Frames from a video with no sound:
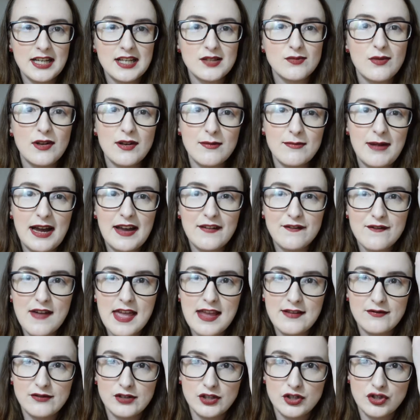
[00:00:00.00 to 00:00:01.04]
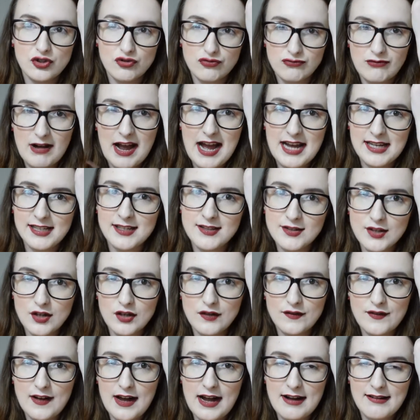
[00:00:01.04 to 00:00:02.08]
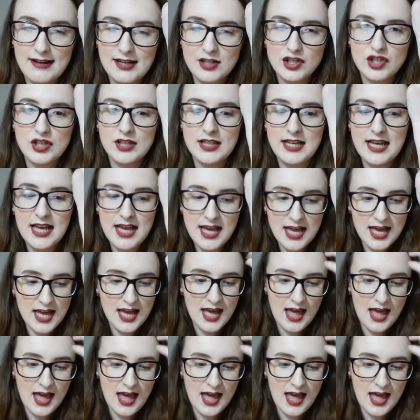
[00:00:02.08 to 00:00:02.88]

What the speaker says: It's one of my favourite dries so far actually.